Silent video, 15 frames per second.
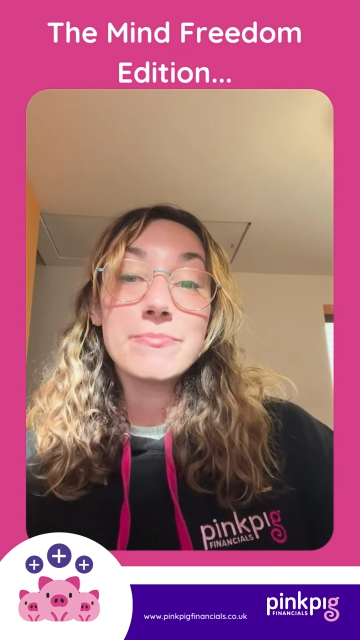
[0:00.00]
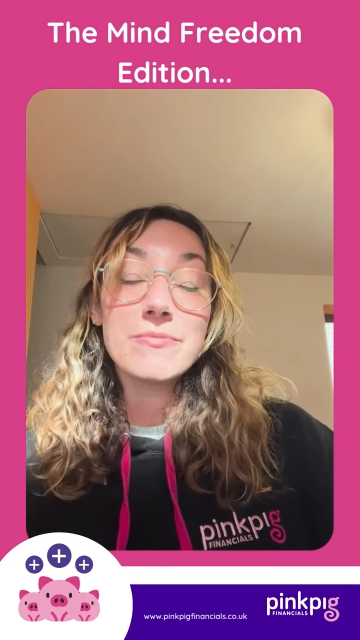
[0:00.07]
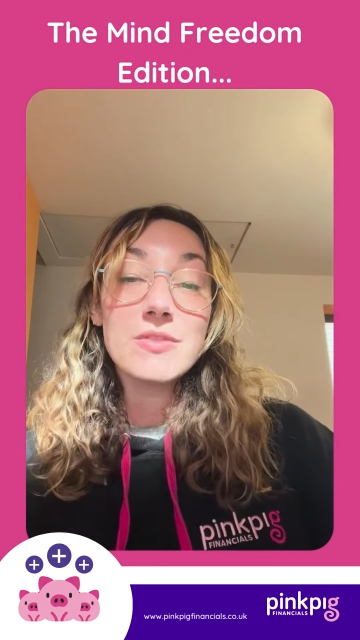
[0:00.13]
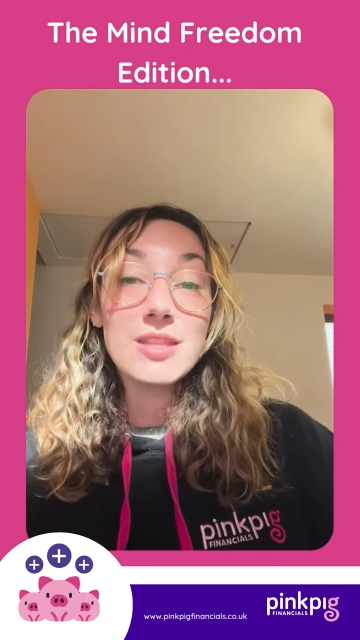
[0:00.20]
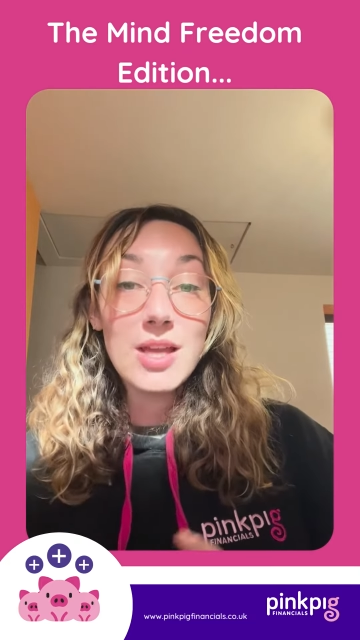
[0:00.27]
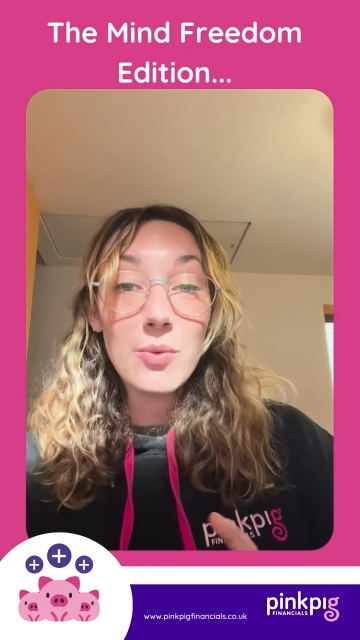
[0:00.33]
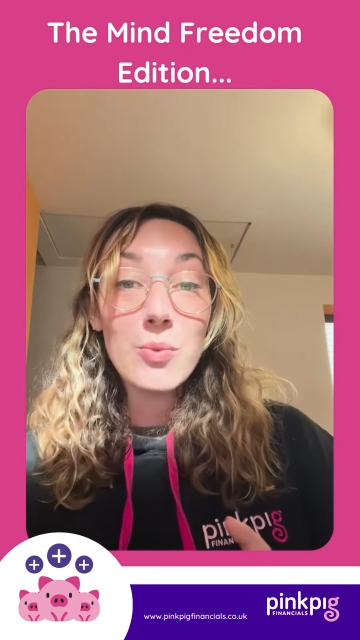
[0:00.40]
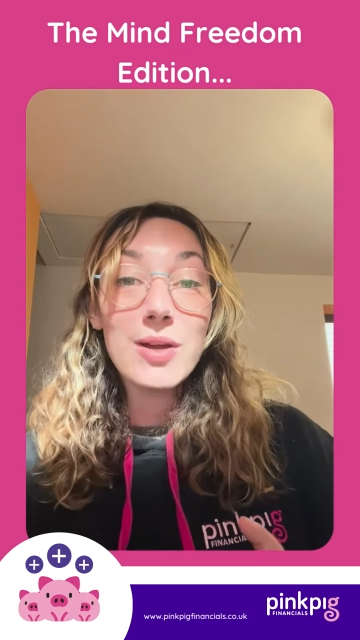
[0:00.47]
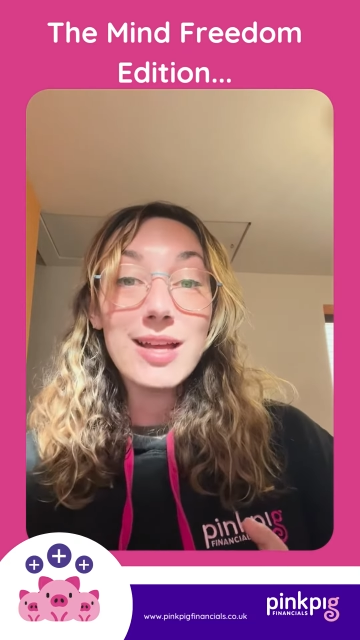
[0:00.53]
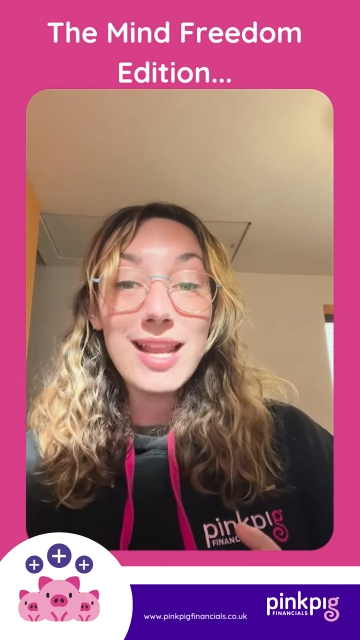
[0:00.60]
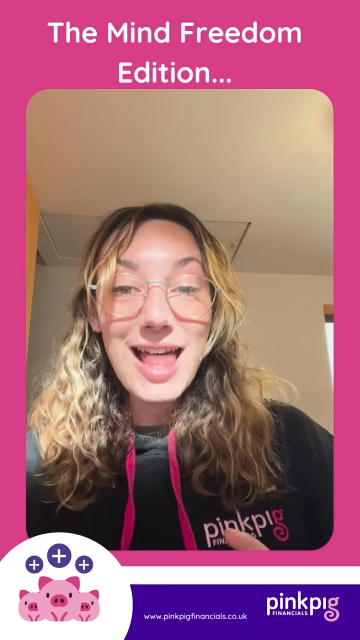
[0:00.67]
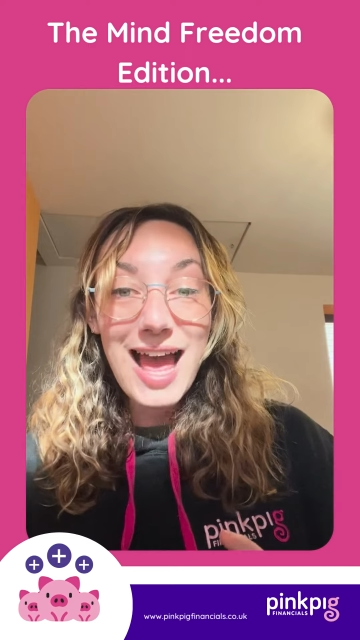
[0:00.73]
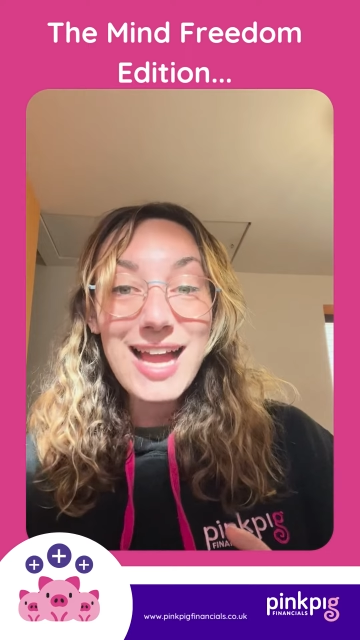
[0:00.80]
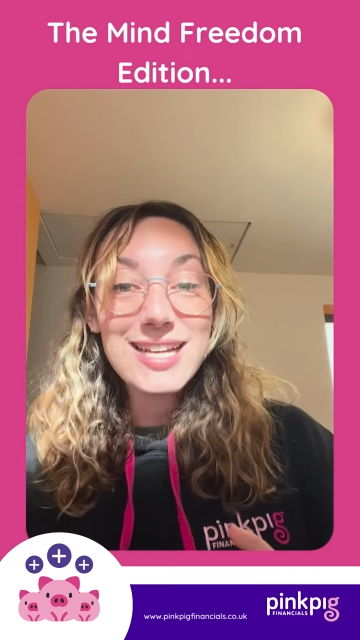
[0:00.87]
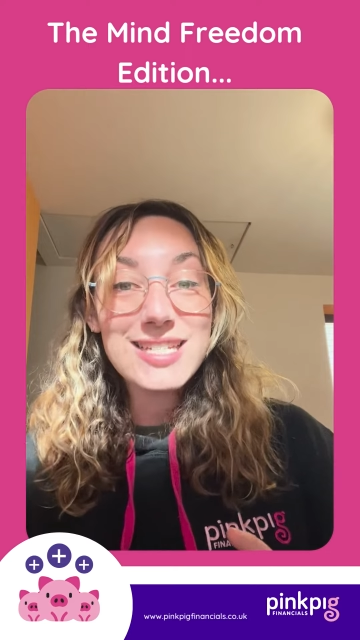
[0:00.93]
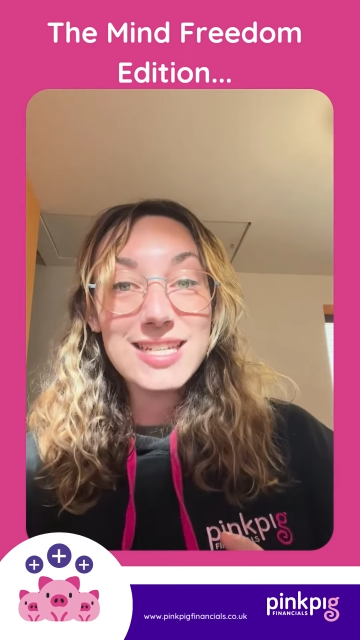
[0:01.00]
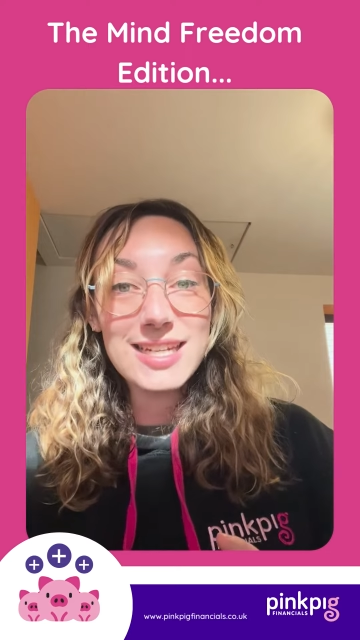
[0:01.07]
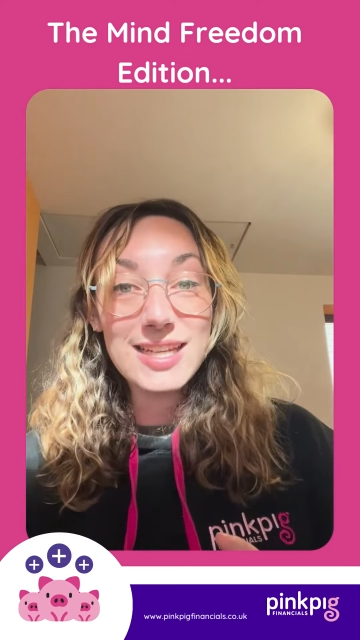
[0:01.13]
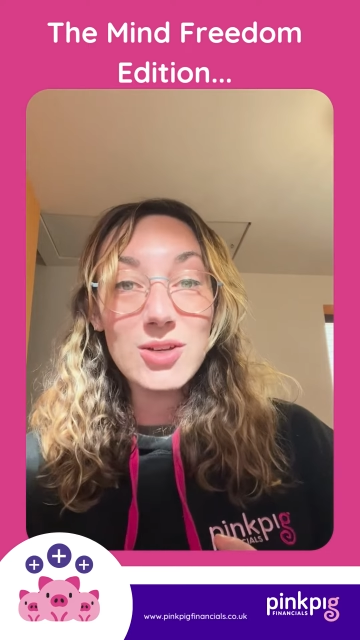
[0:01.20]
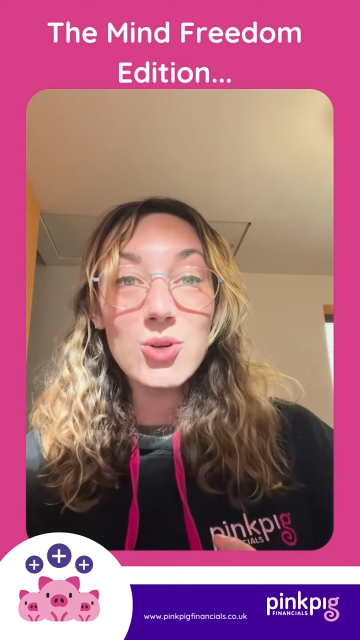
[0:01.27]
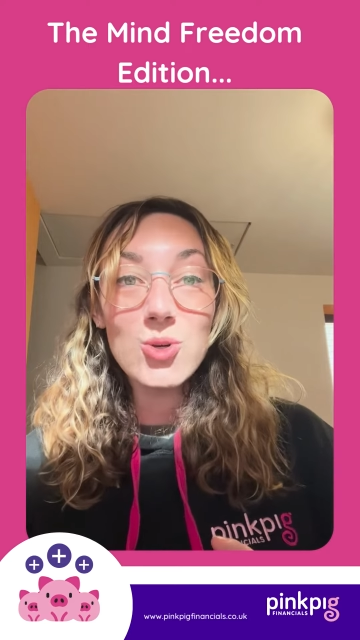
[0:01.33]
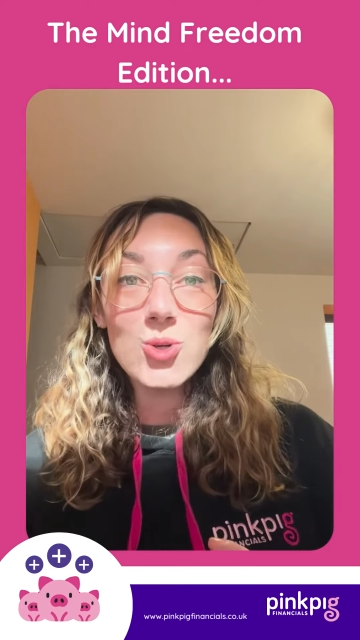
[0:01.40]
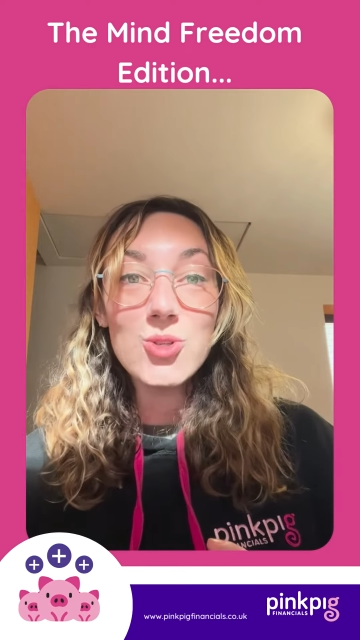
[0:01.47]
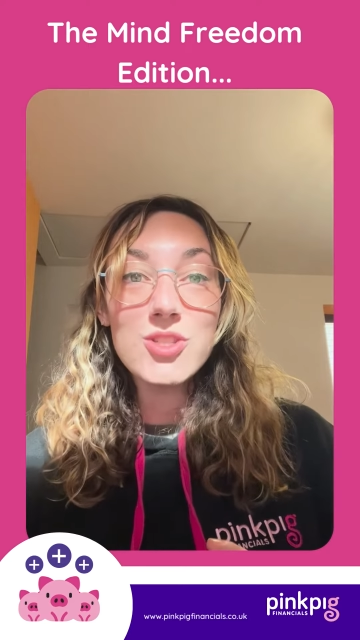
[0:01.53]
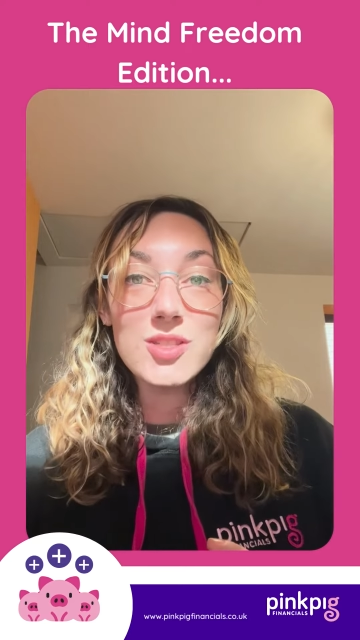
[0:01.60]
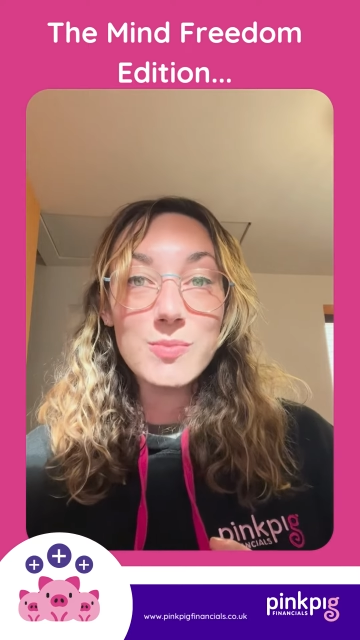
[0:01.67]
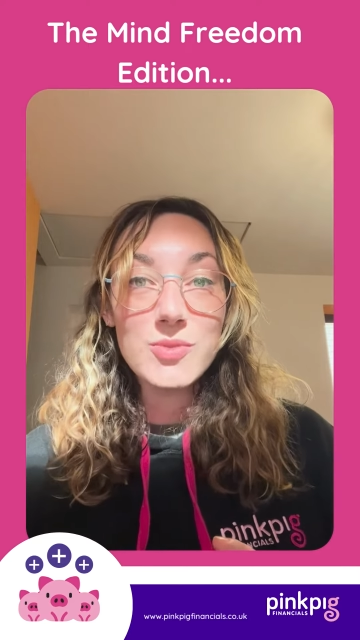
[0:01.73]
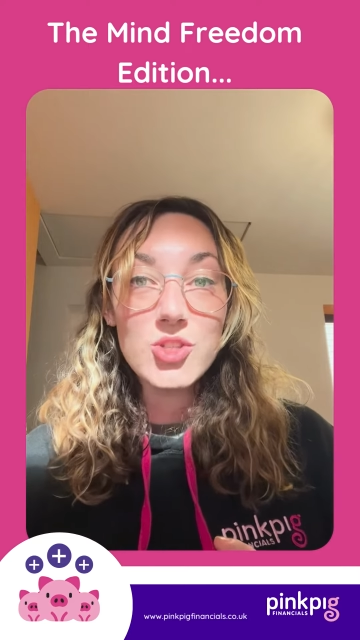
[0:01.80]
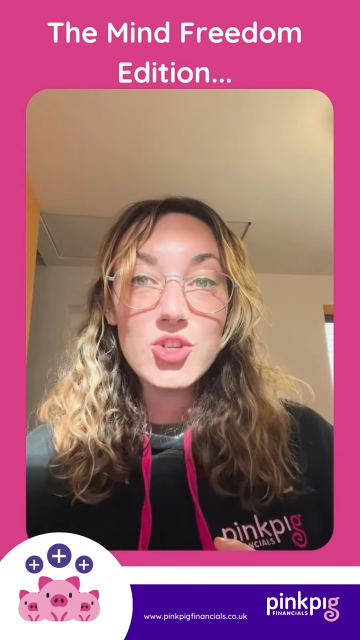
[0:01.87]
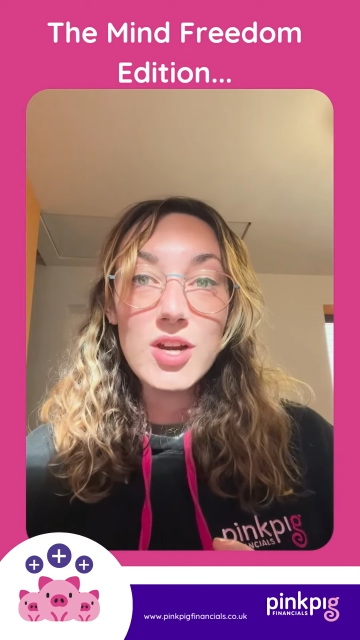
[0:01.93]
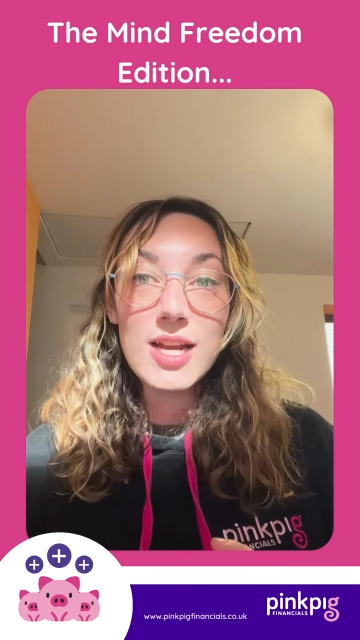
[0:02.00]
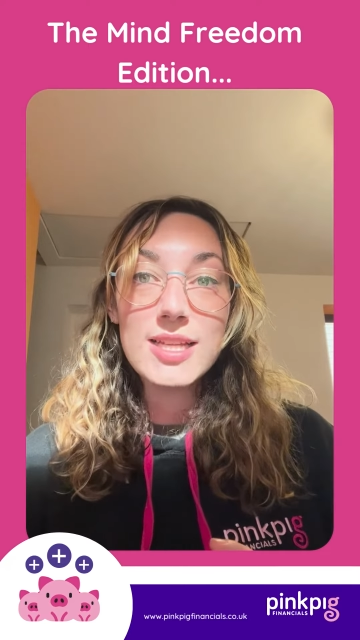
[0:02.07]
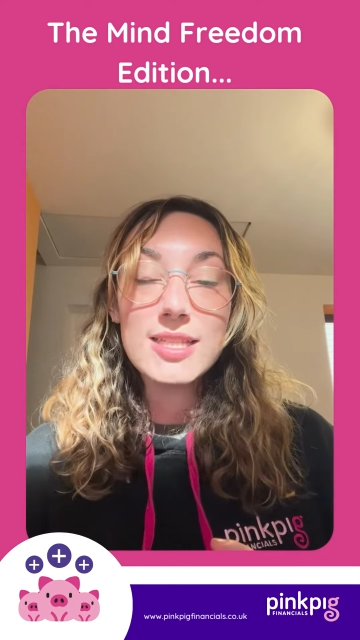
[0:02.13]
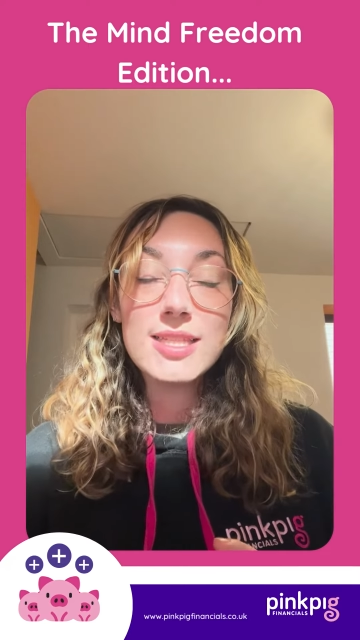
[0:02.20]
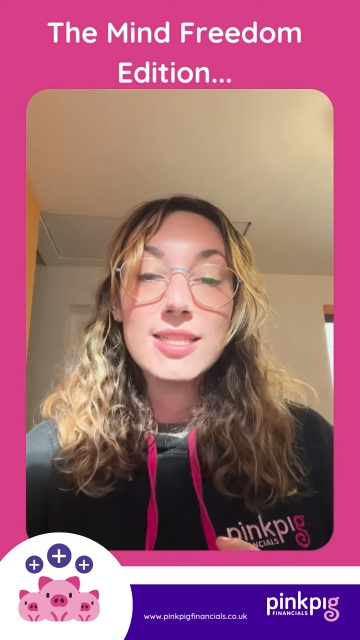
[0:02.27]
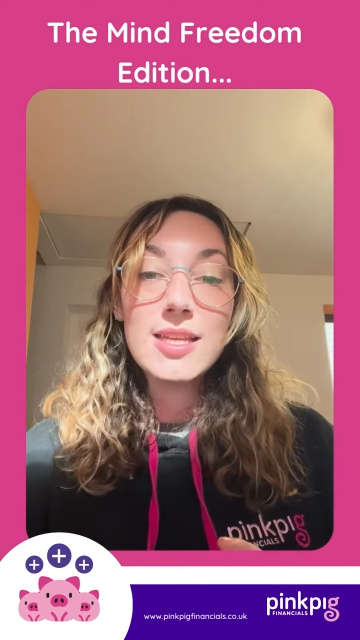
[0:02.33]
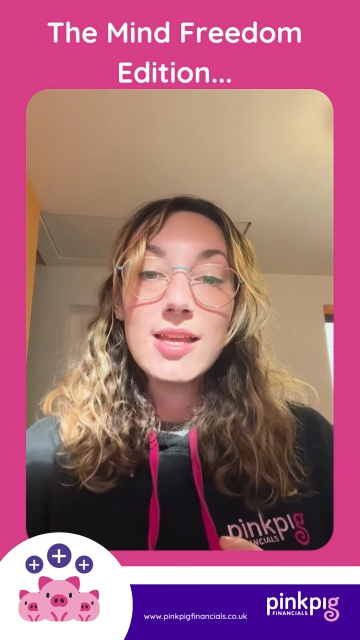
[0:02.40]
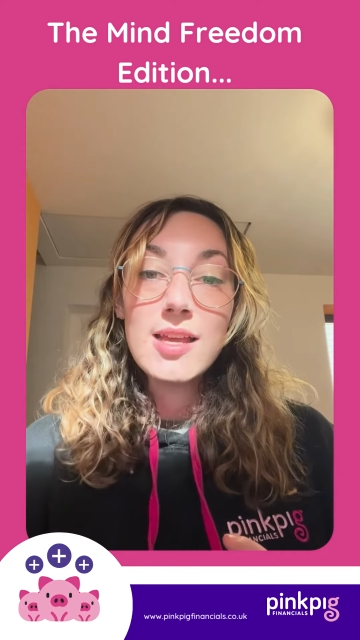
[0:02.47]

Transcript: They will actually cause some stress.